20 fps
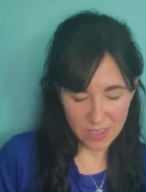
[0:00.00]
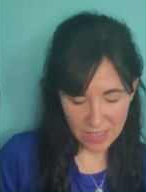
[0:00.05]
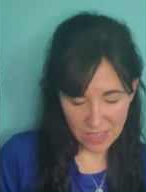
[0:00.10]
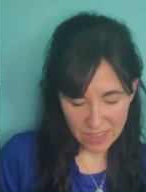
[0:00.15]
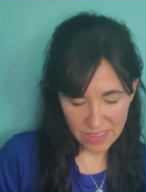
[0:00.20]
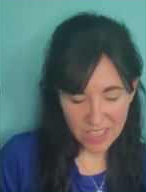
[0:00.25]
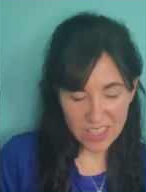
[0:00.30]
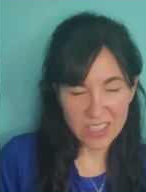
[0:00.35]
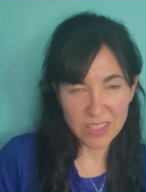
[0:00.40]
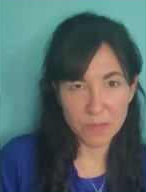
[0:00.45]
I
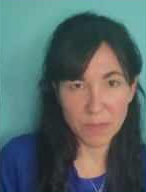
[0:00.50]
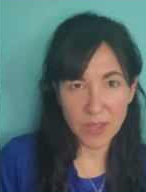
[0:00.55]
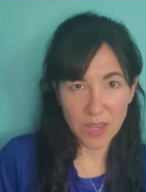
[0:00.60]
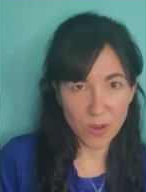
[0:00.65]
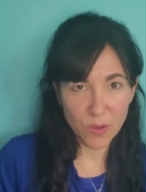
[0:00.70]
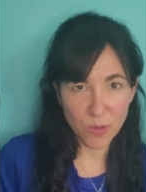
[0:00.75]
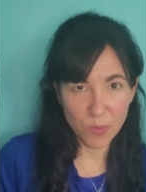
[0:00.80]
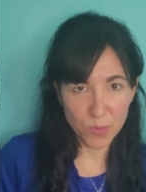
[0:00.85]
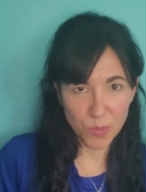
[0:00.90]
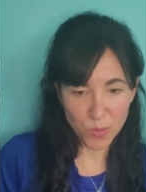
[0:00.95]
think it's a
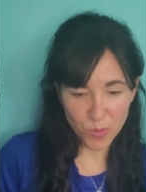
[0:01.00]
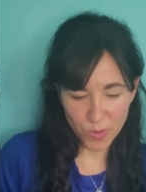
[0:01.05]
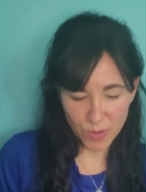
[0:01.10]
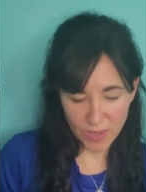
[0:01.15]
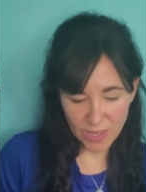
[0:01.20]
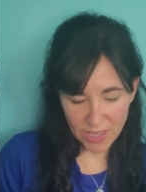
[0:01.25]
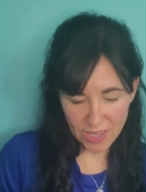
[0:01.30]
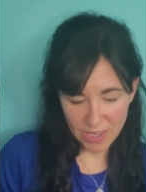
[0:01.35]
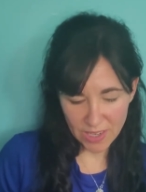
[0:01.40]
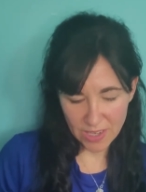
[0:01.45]

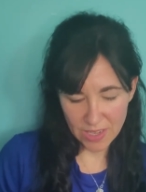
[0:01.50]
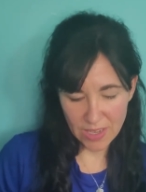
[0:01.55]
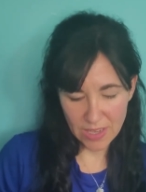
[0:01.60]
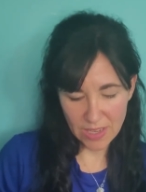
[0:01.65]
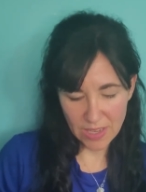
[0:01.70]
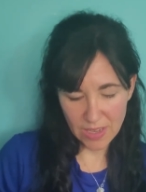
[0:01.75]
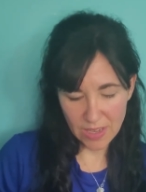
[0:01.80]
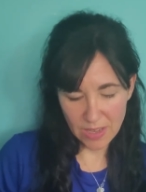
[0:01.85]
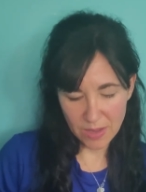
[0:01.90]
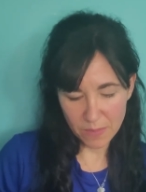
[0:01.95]
microbrewery,
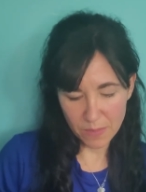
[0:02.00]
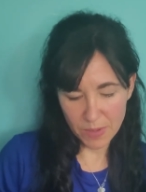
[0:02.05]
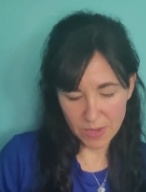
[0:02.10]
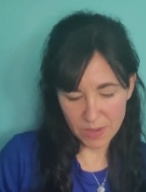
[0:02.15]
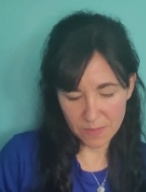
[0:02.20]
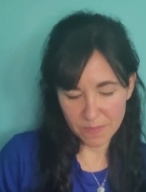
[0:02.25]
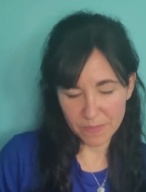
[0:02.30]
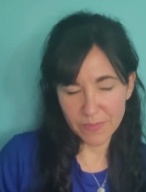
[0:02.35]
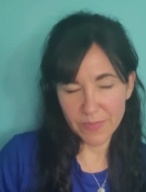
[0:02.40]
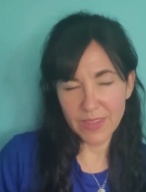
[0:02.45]

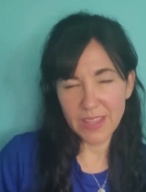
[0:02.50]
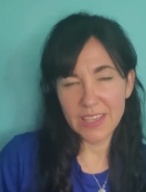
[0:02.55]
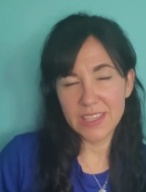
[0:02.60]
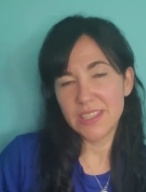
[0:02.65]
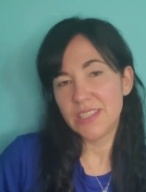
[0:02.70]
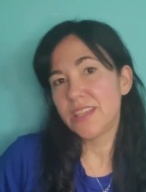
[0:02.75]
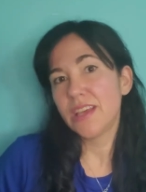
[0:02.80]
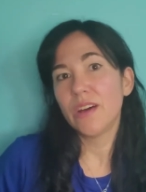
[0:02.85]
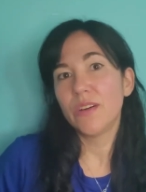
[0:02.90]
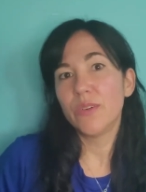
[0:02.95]
but they
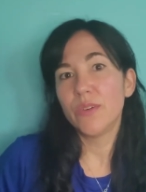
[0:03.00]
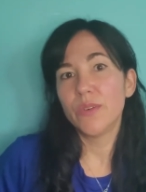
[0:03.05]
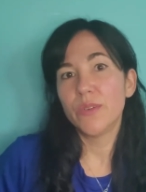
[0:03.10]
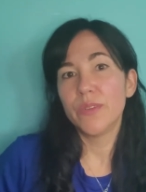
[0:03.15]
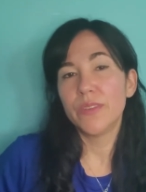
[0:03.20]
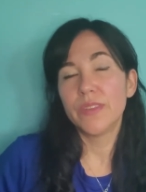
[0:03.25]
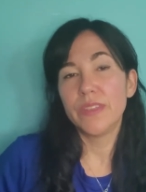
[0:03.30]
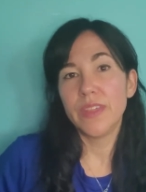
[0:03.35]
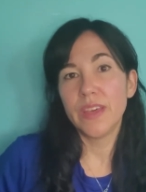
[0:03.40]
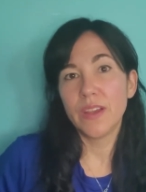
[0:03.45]

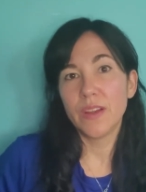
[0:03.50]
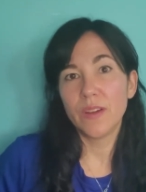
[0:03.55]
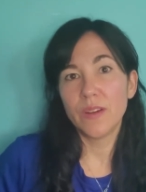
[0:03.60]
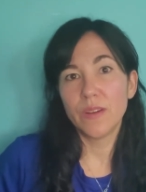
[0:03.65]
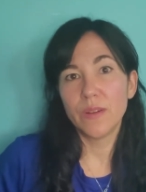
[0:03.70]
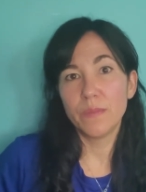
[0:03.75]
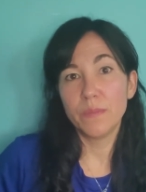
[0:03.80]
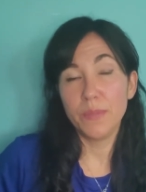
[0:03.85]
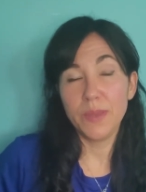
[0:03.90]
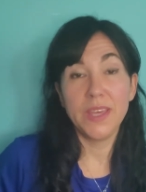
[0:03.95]
sell
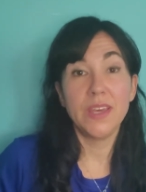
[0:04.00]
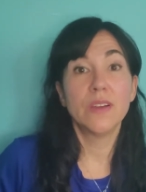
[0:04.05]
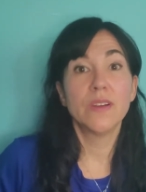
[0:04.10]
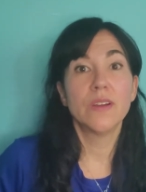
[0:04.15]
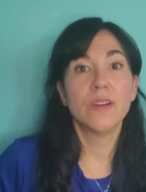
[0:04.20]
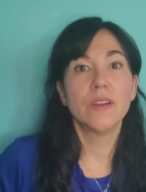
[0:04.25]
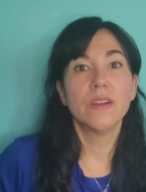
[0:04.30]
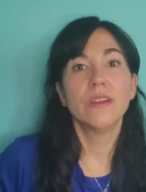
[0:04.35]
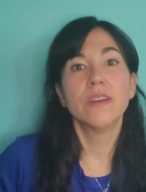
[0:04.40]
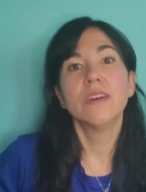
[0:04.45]
their
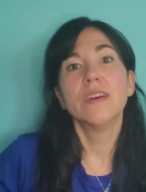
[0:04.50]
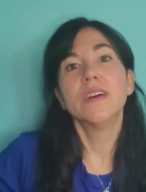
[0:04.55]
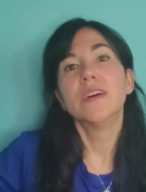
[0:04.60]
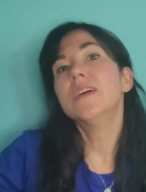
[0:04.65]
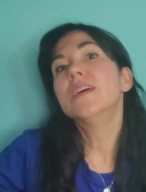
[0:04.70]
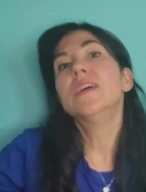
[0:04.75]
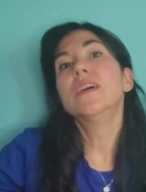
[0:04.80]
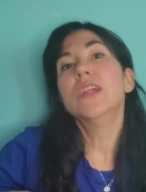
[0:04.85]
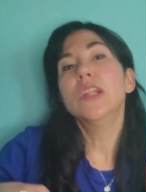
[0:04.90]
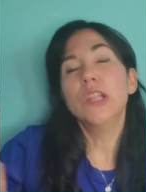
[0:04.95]
beer
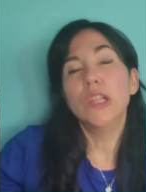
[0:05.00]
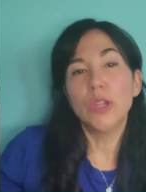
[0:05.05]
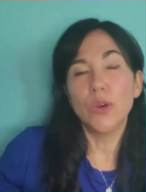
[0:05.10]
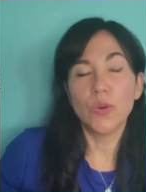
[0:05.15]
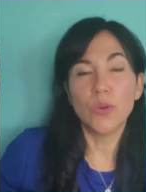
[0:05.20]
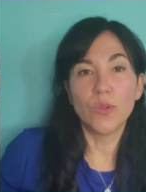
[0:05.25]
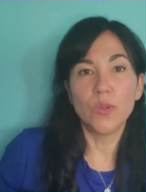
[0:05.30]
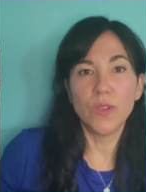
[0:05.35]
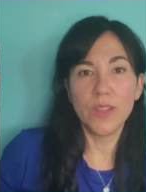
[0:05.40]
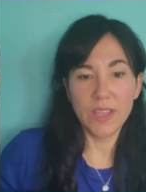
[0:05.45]

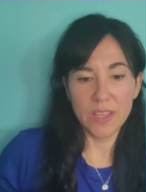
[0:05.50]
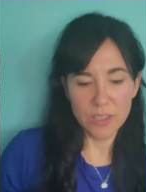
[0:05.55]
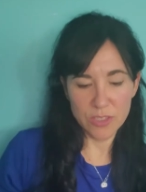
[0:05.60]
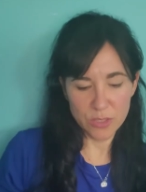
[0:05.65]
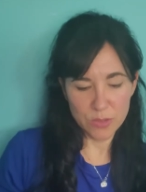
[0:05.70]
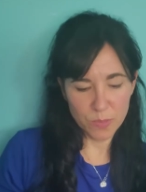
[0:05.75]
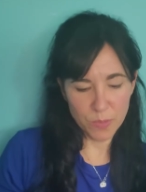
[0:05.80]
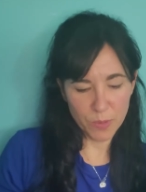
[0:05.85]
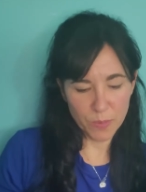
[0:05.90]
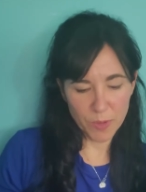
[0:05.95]
locally in
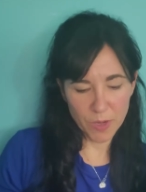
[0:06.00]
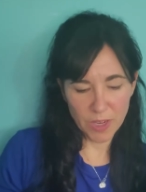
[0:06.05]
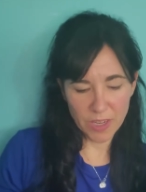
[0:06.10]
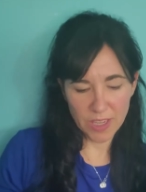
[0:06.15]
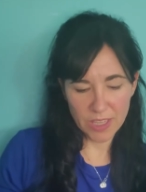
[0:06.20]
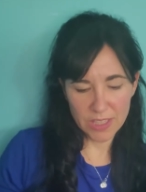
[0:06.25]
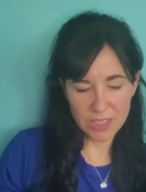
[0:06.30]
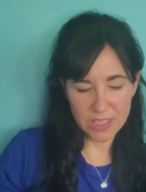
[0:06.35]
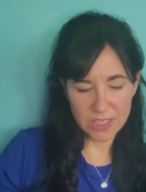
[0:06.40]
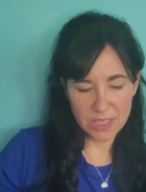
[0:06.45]

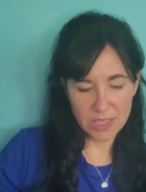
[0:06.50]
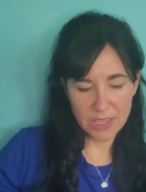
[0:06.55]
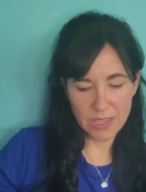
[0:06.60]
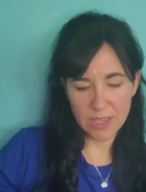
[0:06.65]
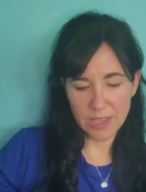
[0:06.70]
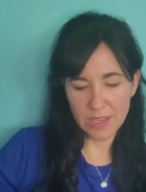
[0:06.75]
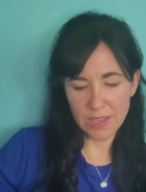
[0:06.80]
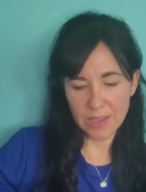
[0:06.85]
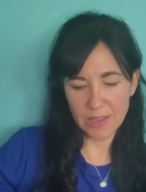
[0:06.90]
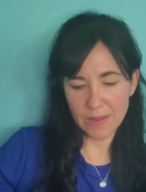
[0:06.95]
supermarkets.
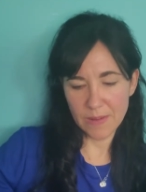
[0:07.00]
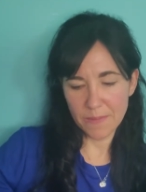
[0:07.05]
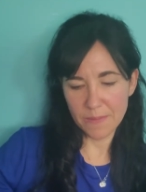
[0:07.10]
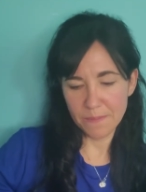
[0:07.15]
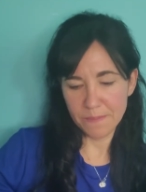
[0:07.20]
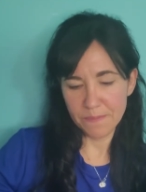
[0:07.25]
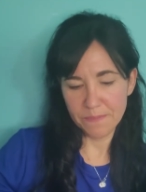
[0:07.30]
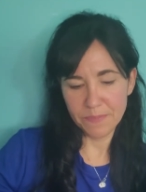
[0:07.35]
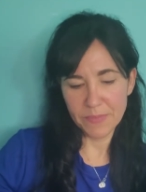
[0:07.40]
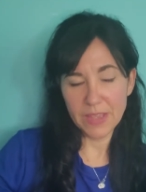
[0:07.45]

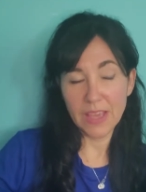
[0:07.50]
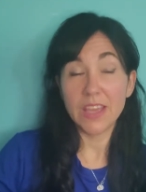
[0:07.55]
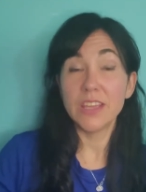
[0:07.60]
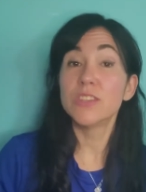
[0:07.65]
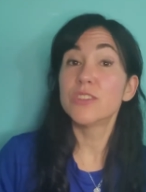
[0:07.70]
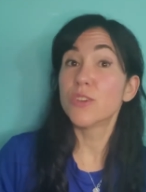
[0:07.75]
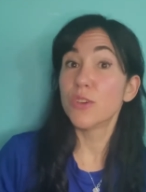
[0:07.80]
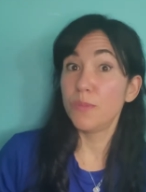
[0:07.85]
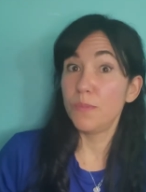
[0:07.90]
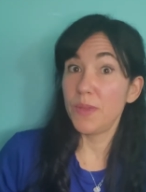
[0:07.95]
Um,
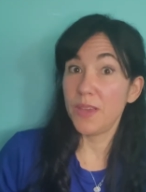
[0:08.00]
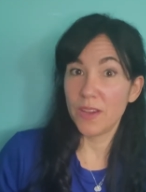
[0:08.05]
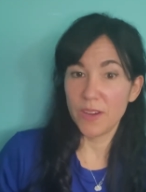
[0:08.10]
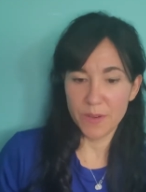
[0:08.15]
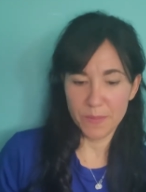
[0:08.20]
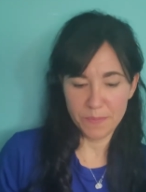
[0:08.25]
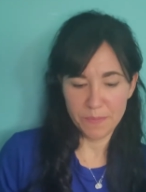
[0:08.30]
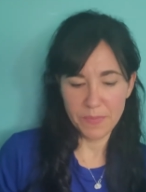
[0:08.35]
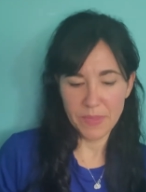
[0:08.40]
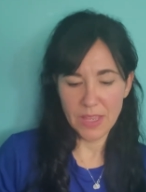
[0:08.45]
it's good beer.